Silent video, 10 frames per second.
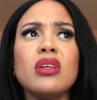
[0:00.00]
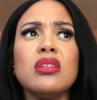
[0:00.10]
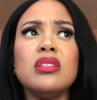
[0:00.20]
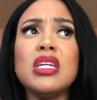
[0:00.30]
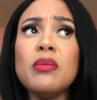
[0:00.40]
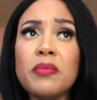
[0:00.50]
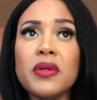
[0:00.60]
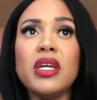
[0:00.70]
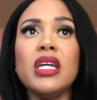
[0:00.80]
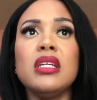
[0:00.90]
deep
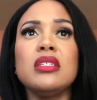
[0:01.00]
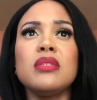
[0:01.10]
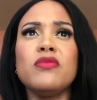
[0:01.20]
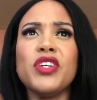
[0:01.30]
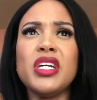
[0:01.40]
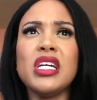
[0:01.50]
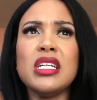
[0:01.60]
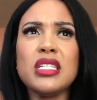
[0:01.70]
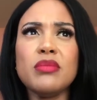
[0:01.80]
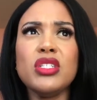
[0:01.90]
and some very
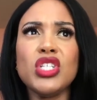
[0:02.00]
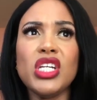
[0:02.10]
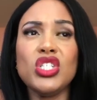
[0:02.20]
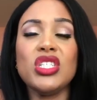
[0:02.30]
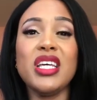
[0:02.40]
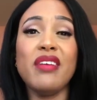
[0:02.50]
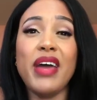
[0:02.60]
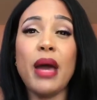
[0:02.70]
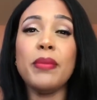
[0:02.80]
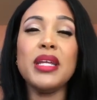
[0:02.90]
intimate changes that have
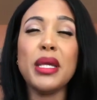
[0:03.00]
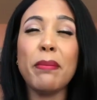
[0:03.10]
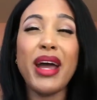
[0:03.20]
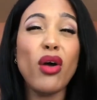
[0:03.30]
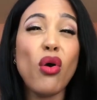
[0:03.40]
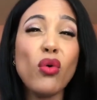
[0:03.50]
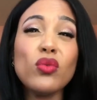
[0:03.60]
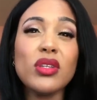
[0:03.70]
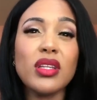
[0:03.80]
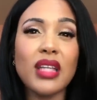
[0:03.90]
happened in my
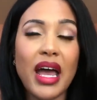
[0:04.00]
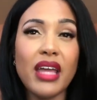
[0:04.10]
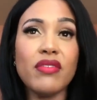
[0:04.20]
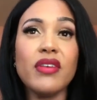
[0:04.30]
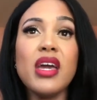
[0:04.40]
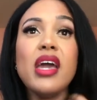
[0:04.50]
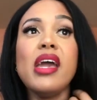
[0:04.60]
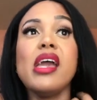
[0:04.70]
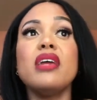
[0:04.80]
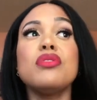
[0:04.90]
own life.
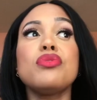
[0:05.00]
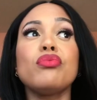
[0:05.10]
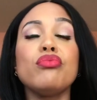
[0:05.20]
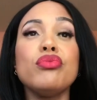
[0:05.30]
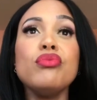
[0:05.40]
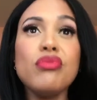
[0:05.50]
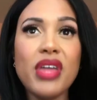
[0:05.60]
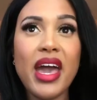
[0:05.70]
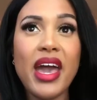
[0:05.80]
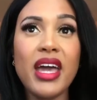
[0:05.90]
And through
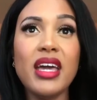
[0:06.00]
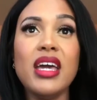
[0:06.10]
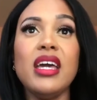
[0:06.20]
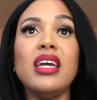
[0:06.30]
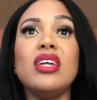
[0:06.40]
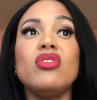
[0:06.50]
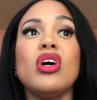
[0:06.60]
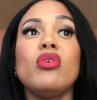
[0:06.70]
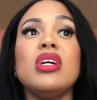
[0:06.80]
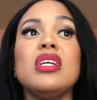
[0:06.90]
that,
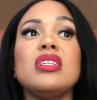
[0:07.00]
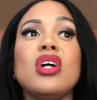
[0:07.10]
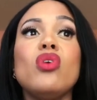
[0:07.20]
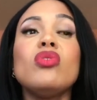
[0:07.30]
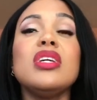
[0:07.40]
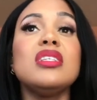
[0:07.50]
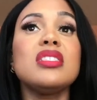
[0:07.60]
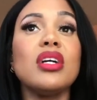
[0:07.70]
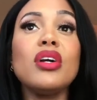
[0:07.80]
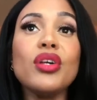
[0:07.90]
it has only
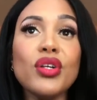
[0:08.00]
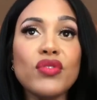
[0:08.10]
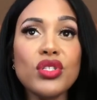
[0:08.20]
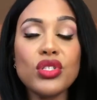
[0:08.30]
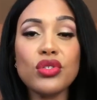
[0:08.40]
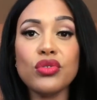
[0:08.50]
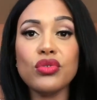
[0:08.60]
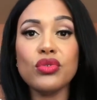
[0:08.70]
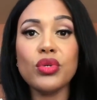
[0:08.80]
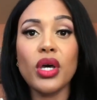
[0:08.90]
served
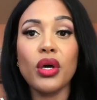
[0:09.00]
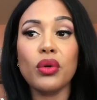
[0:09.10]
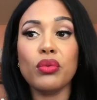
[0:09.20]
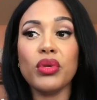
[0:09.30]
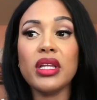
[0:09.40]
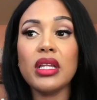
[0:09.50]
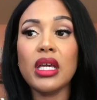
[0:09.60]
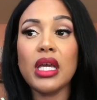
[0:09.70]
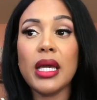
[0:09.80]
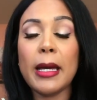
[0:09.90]
to
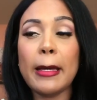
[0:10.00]
really